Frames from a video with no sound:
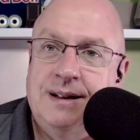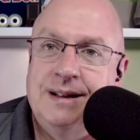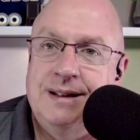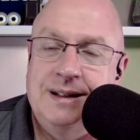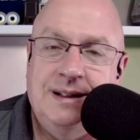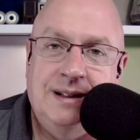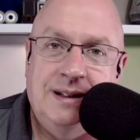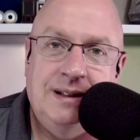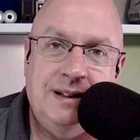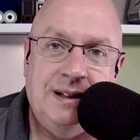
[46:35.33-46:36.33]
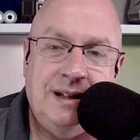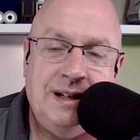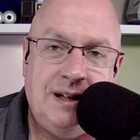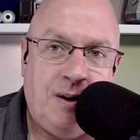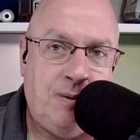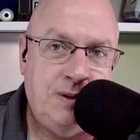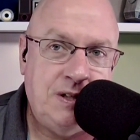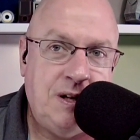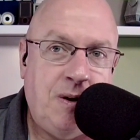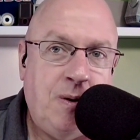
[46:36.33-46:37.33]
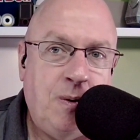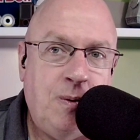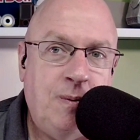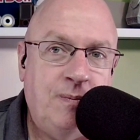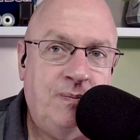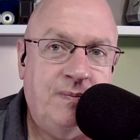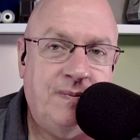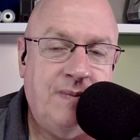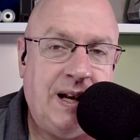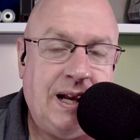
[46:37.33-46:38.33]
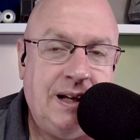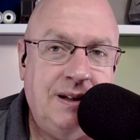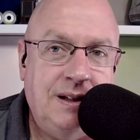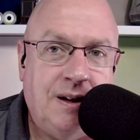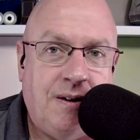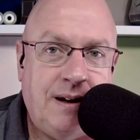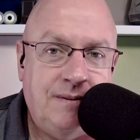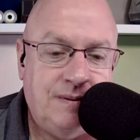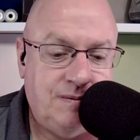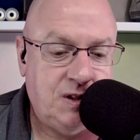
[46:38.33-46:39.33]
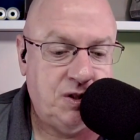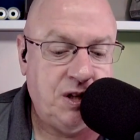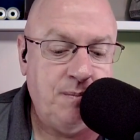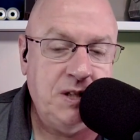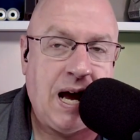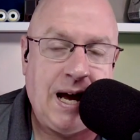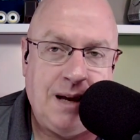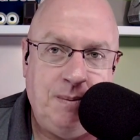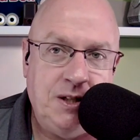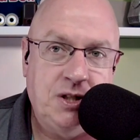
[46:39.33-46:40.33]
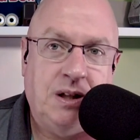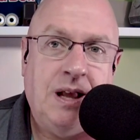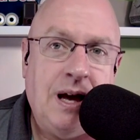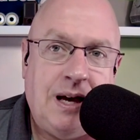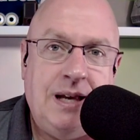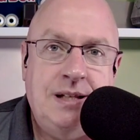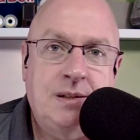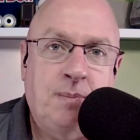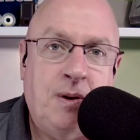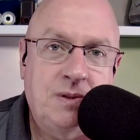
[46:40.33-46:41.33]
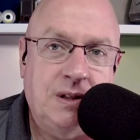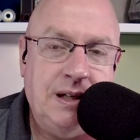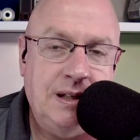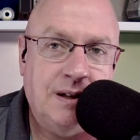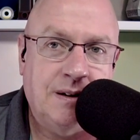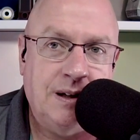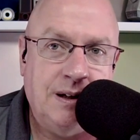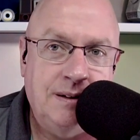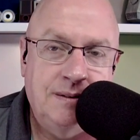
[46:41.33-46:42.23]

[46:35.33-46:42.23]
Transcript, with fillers: Right. You know, yeah. so, but I, you know, I, so, sometime in July, supposedly, they're going to